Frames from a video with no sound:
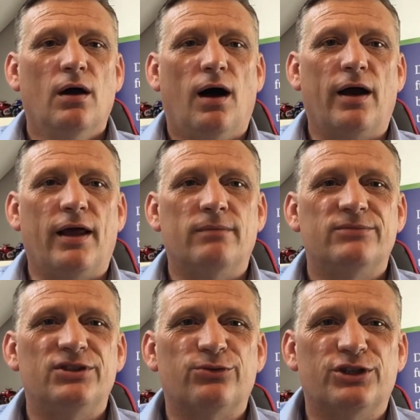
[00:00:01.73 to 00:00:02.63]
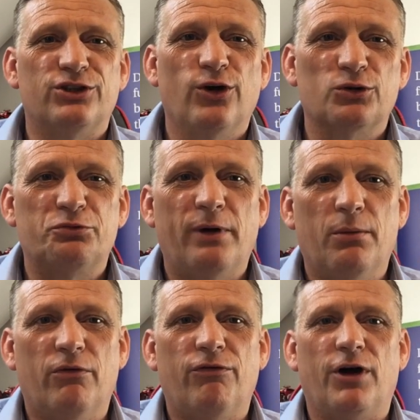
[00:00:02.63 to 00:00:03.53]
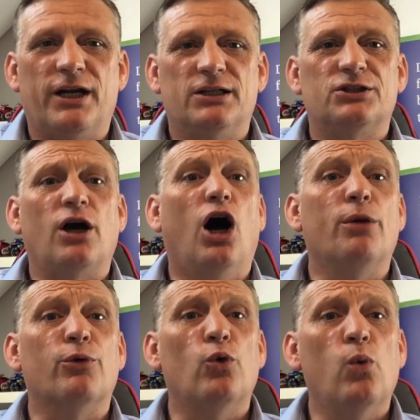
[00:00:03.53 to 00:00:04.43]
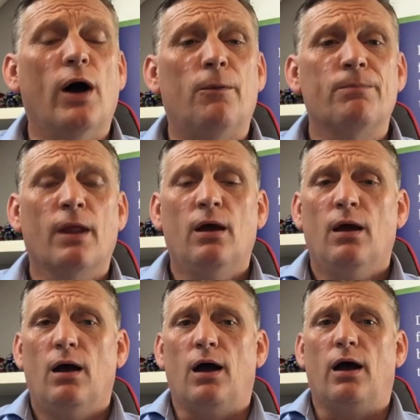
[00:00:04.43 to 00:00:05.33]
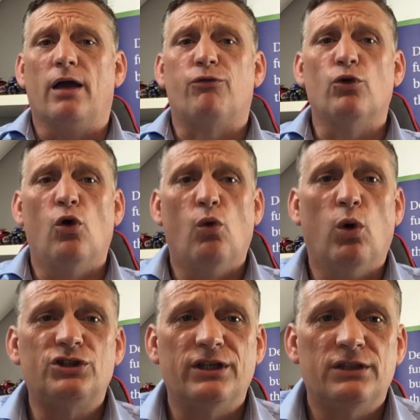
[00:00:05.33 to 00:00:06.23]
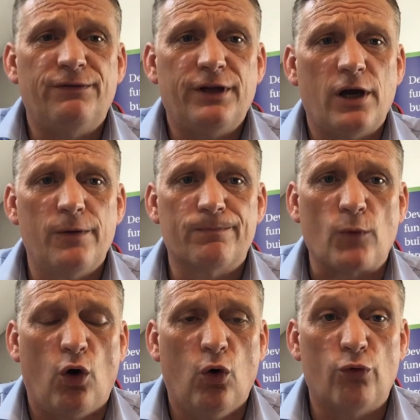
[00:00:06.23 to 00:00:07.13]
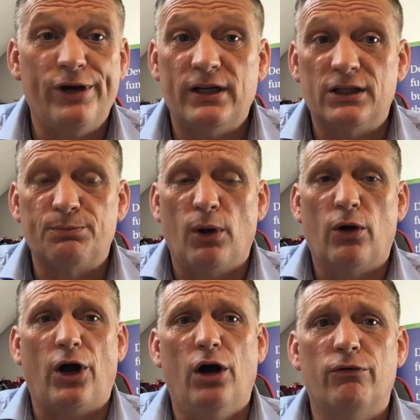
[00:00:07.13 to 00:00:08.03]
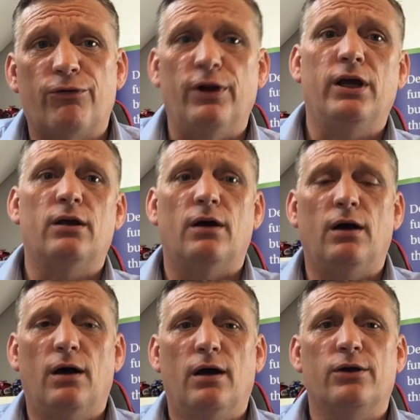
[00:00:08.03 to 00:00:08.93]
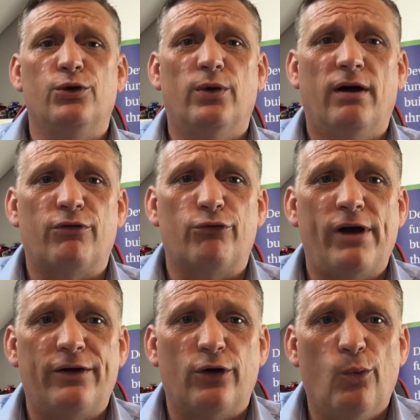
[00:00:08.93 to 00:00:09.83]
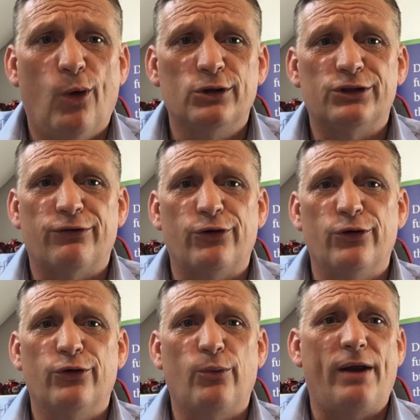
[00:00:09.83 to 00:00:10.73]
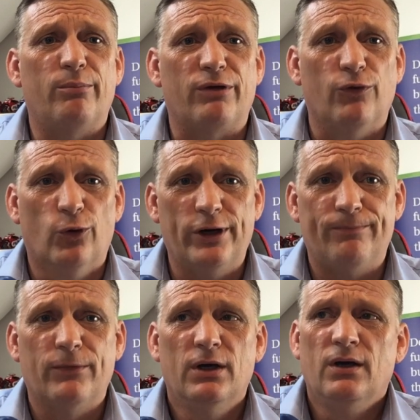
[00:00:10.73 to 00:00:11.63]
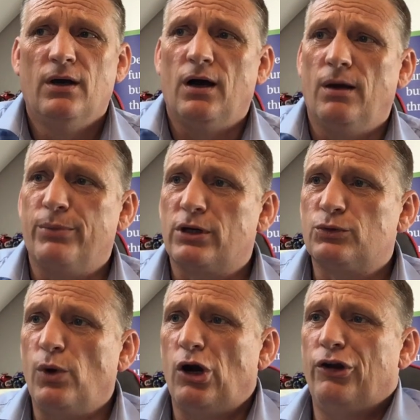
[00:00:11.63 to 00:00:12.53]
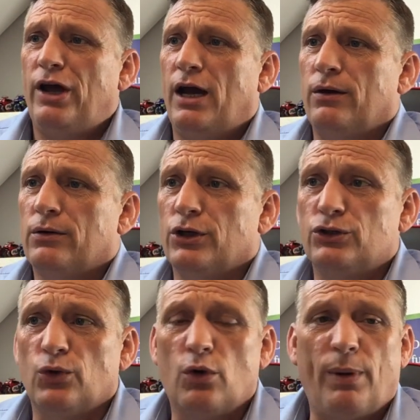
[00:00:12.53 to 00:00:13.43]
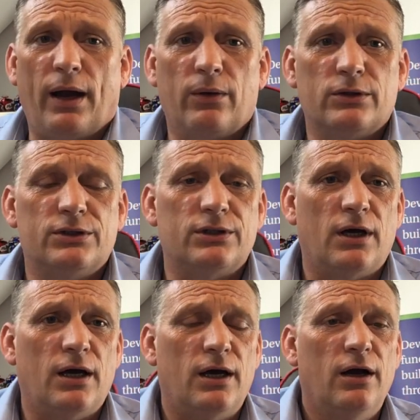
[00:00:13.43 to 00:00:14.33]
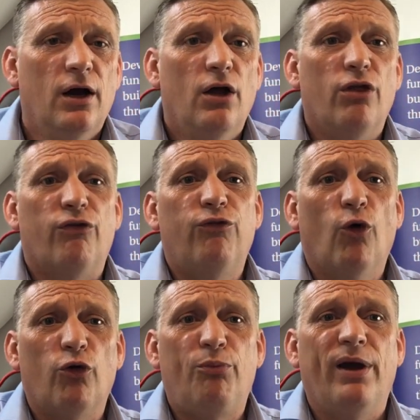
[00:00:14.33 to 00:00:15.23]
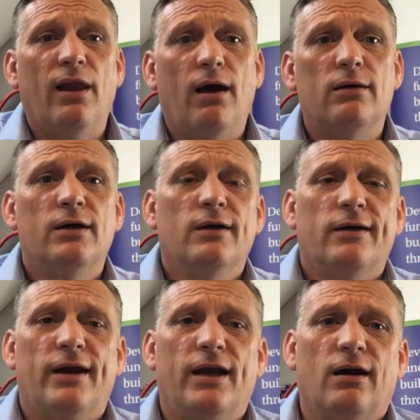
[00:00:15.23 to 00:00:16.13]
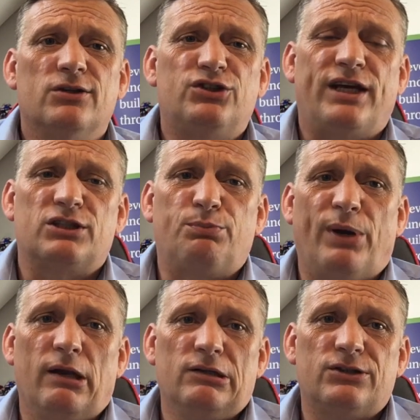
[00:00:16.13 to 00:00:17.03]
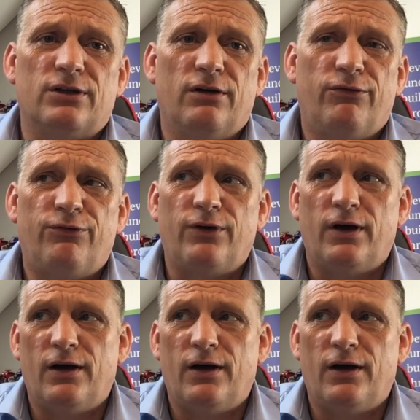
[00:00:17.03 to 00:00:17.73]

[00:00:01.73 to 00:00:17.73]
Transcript: Hi there, this is Richard Knowles from Element Finance. I hope you're all well. If you're watching this video or reading this blog, hopefully you have read and watched a few that went before it, because we are now going to talk about the fourth pillar in our six pillars of